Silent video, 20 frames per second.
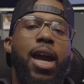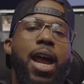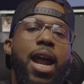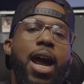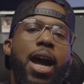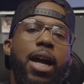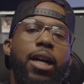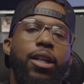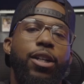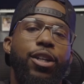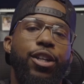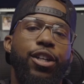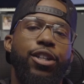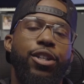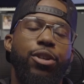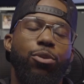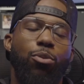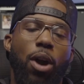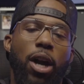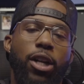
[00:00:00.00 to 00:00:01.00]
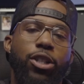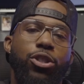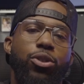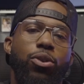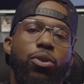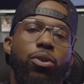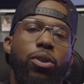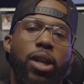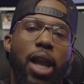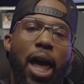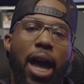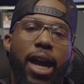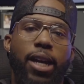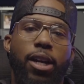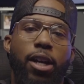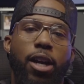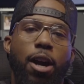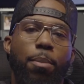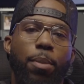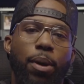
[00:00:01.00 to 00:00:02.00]
and had good directional
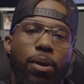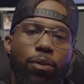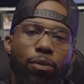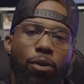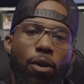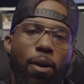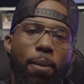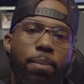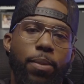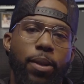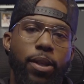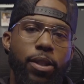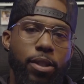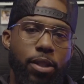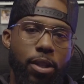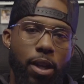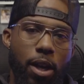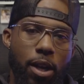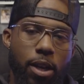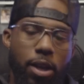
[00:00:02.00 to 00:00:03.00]
light coming from the sun.